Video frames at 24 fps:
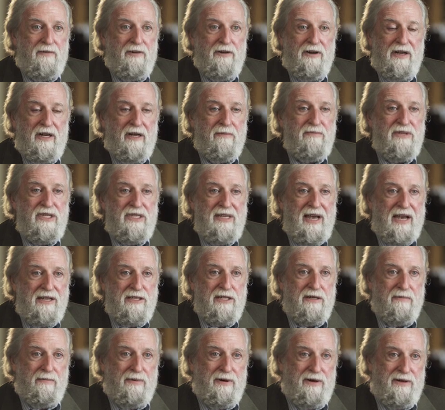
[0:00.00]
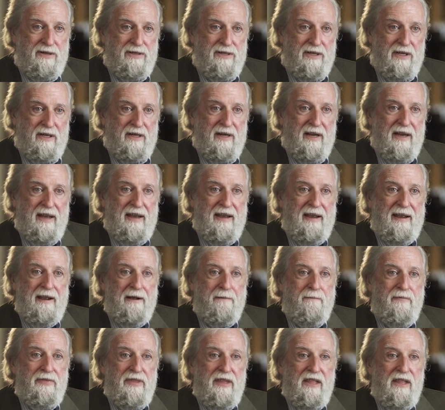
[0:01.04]
for an obsessed person.
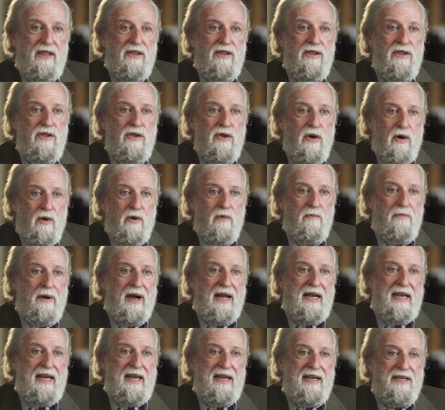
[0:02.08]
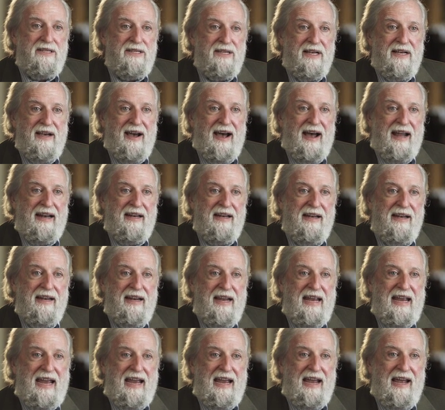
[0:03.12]
Nobody has gotten
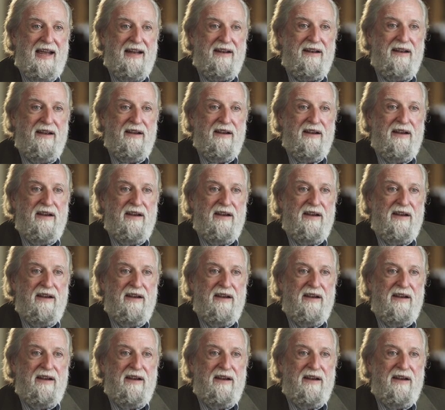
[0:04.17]
at